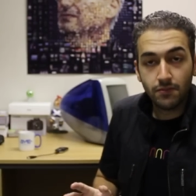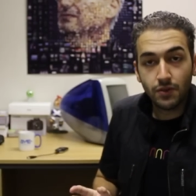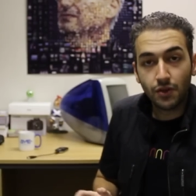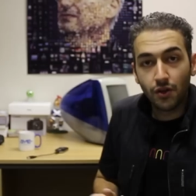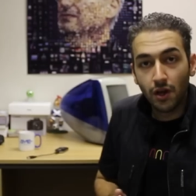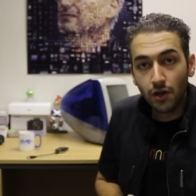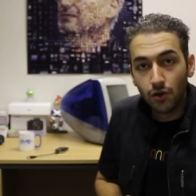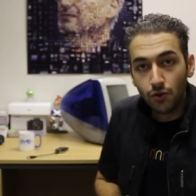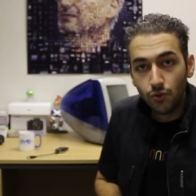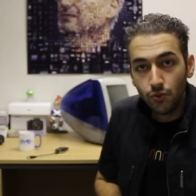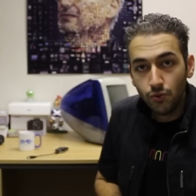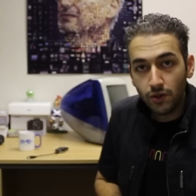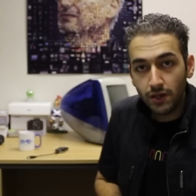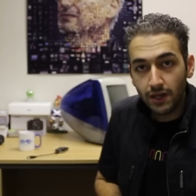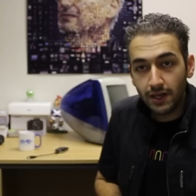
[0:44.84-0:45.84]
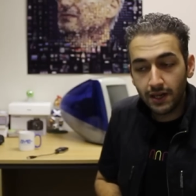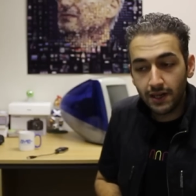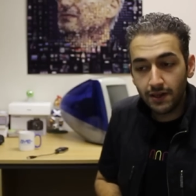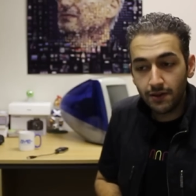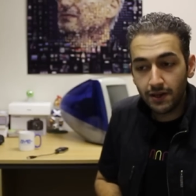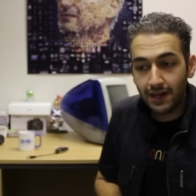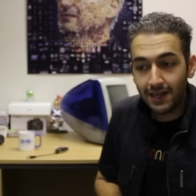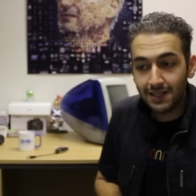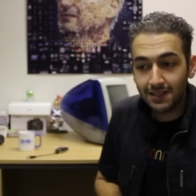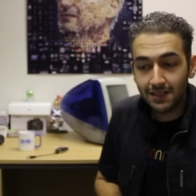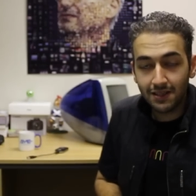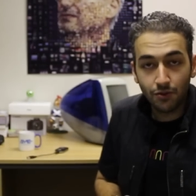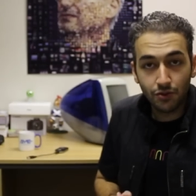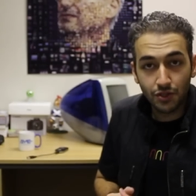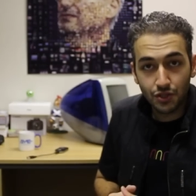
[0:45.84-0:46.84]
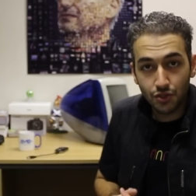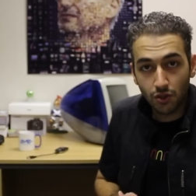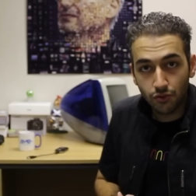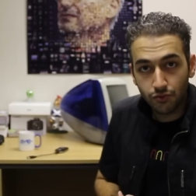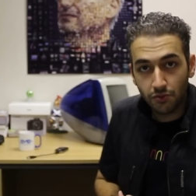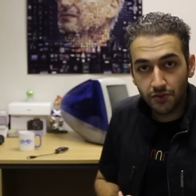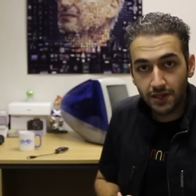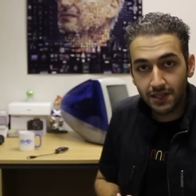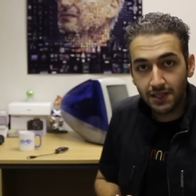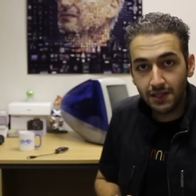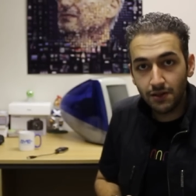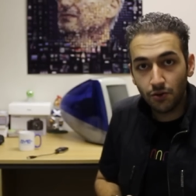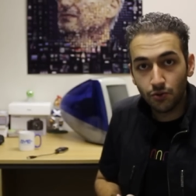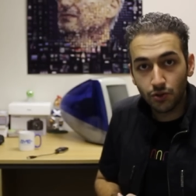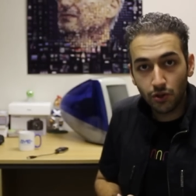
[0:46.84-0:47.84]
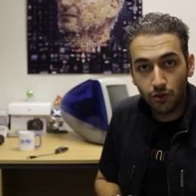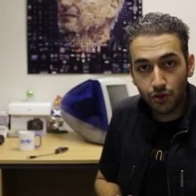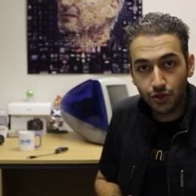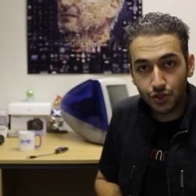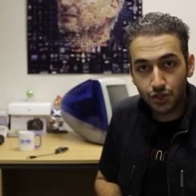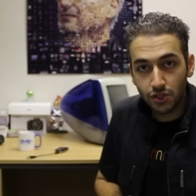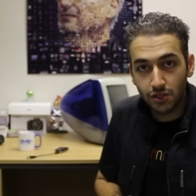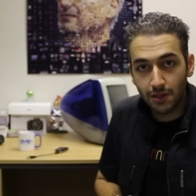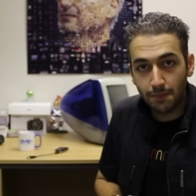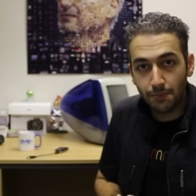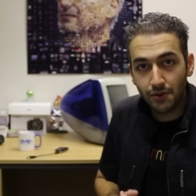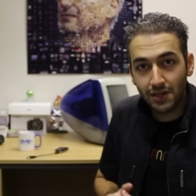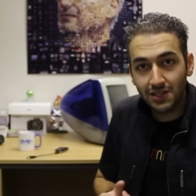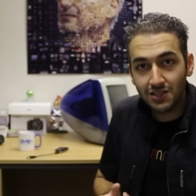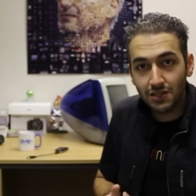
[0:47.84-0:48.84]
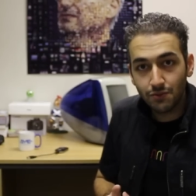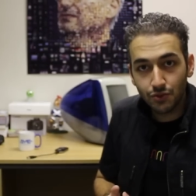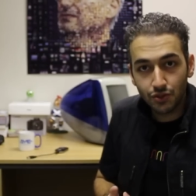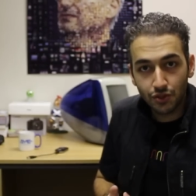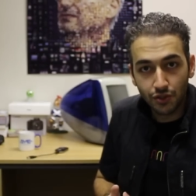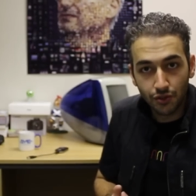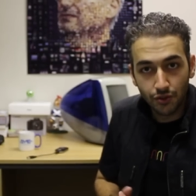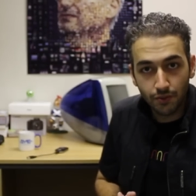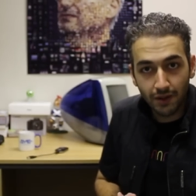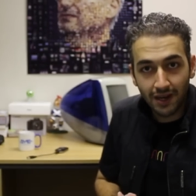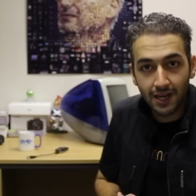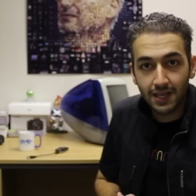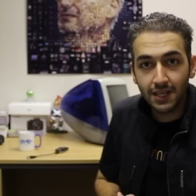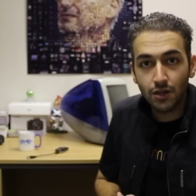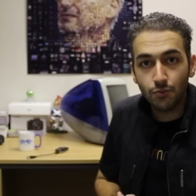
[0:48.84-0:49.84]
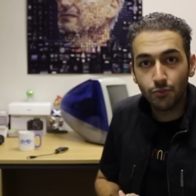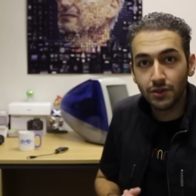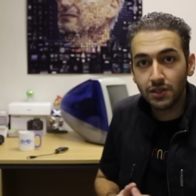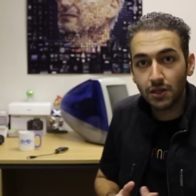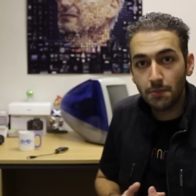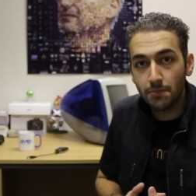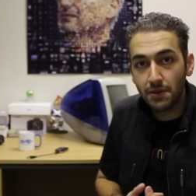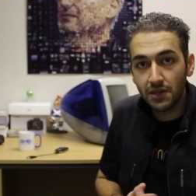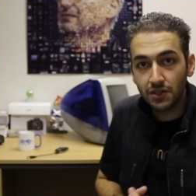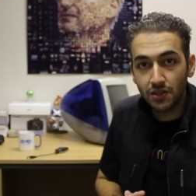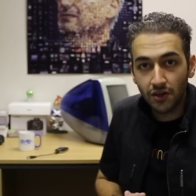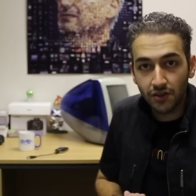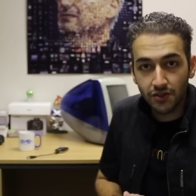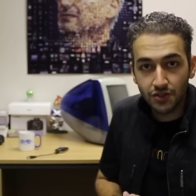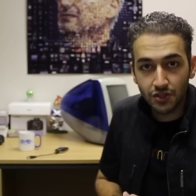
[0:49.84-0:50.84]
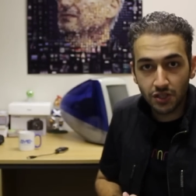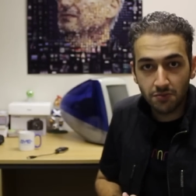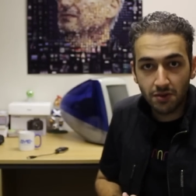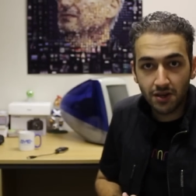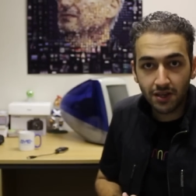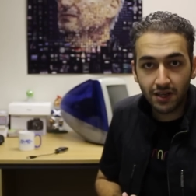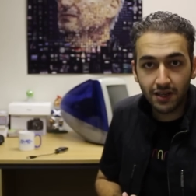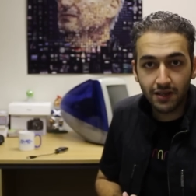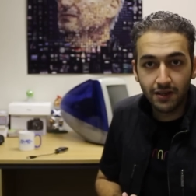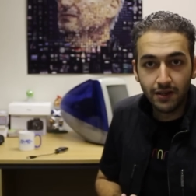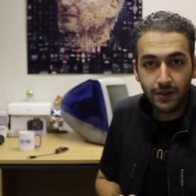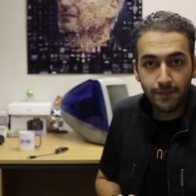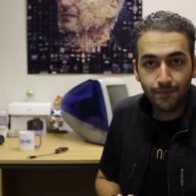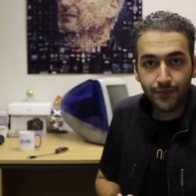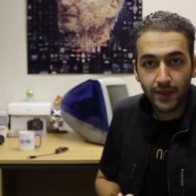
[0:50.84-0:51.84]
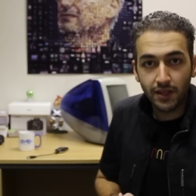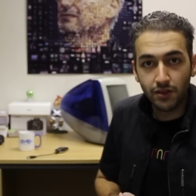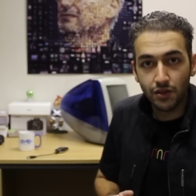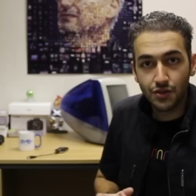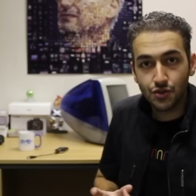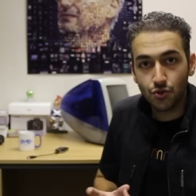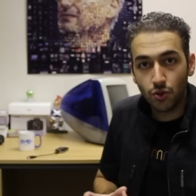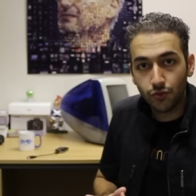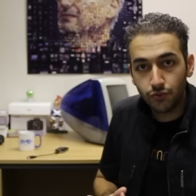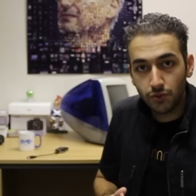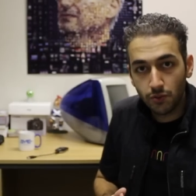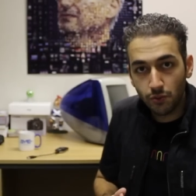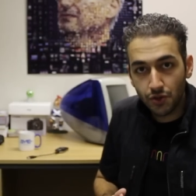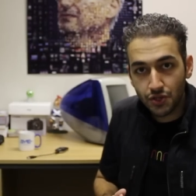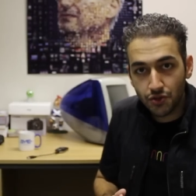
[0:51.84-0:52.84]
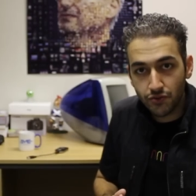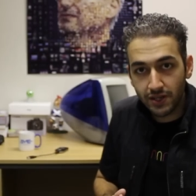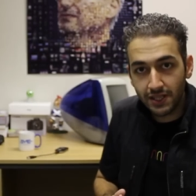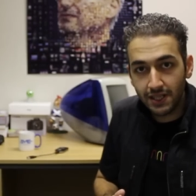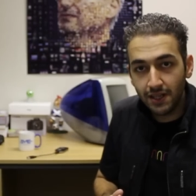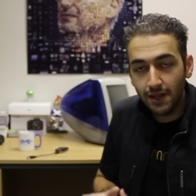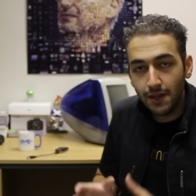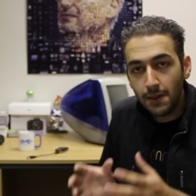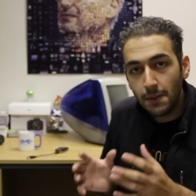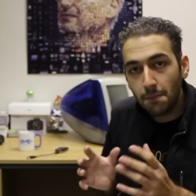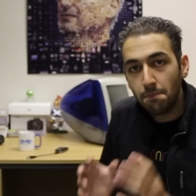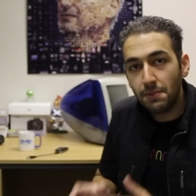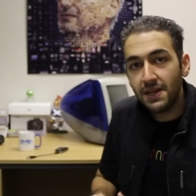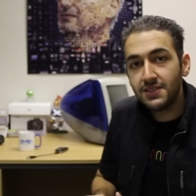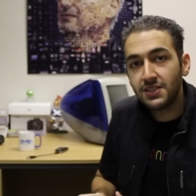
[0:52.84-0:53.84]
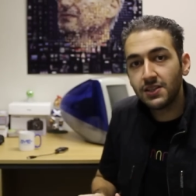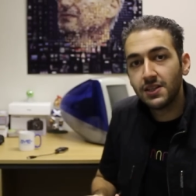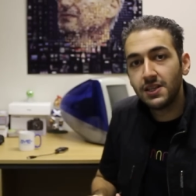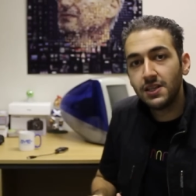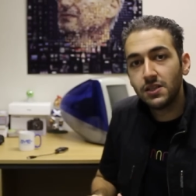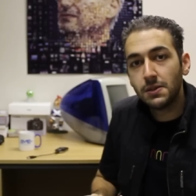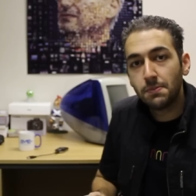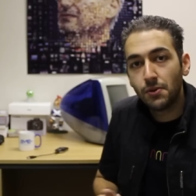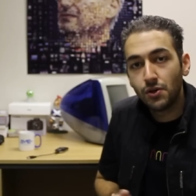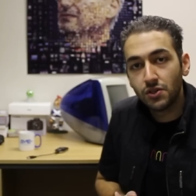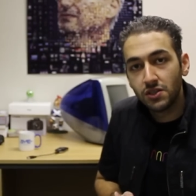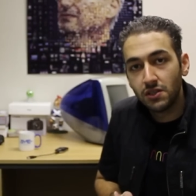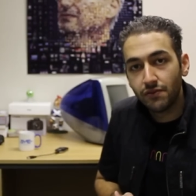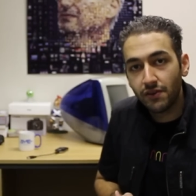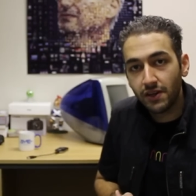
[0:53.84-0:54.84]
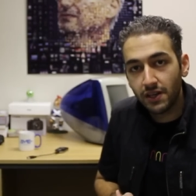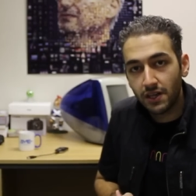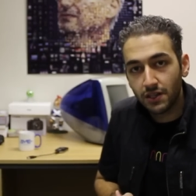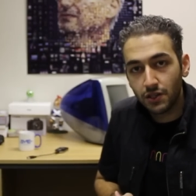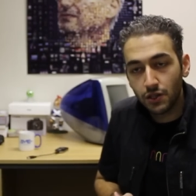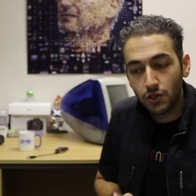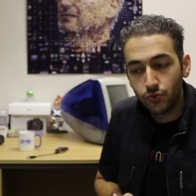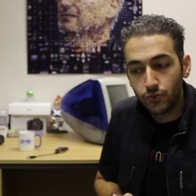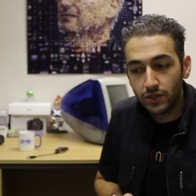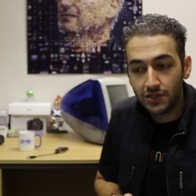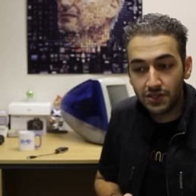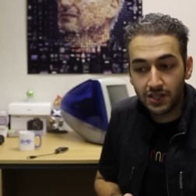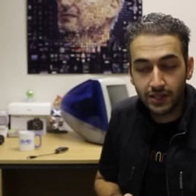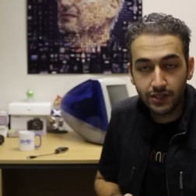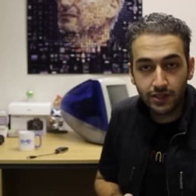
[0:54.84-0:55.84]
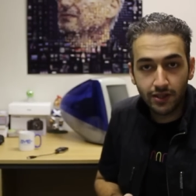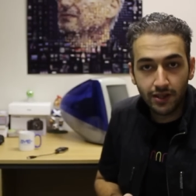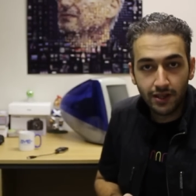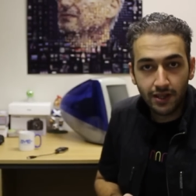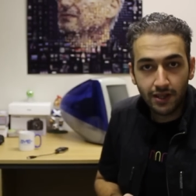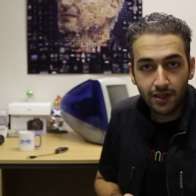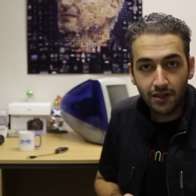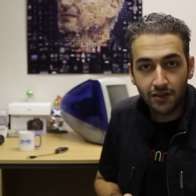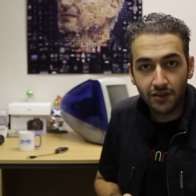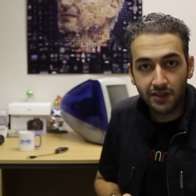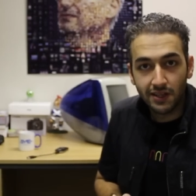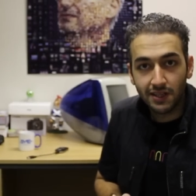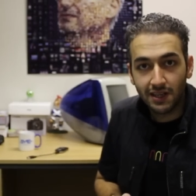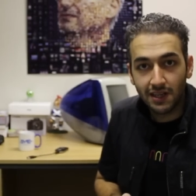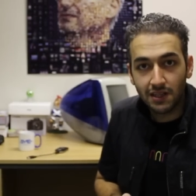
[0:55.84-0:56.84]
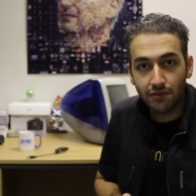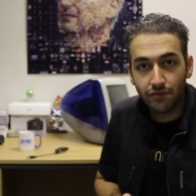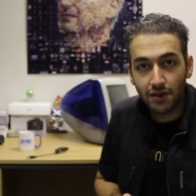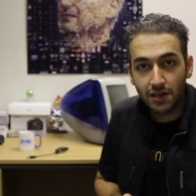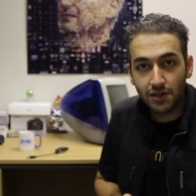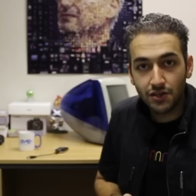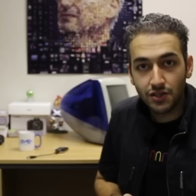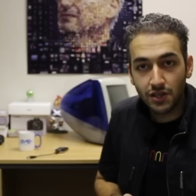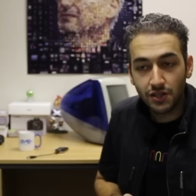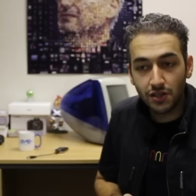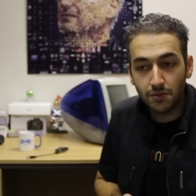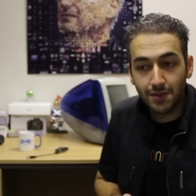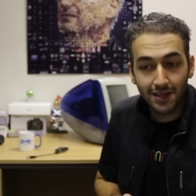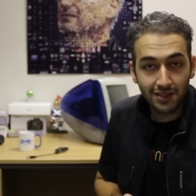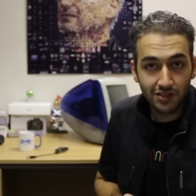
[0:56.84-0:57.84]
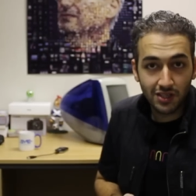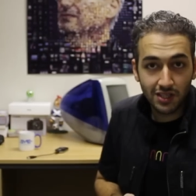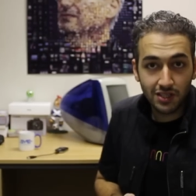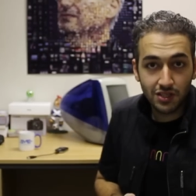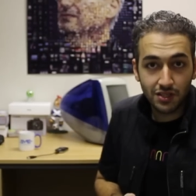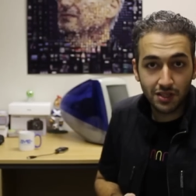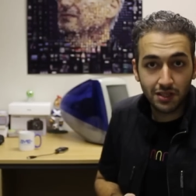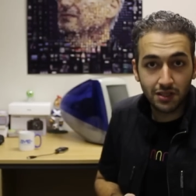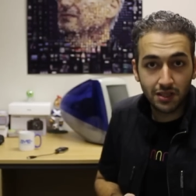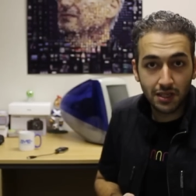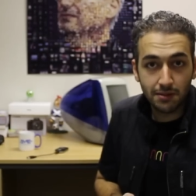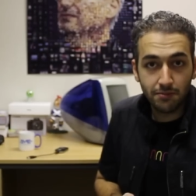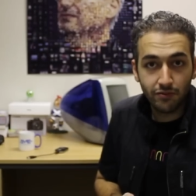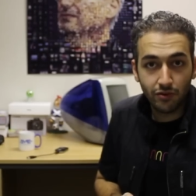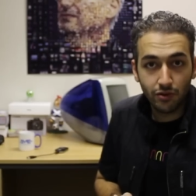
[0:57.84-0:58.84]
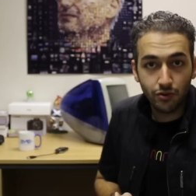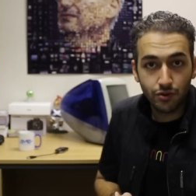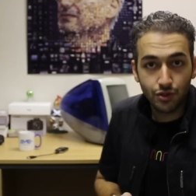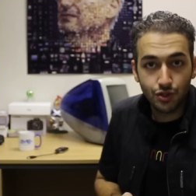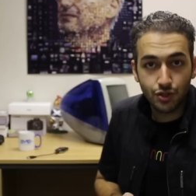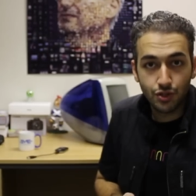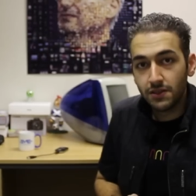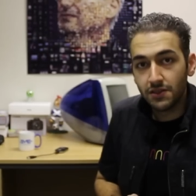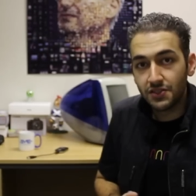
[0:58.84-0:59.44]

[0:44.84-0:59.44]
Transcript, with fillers: Google uh, hadn't got the software ready on launch, the pricing was too high up when compared to others in the market, the software wasn't ready. Basically, they pointed the finger at Google and said, they didn't get their fingers out their backsides in time for launch.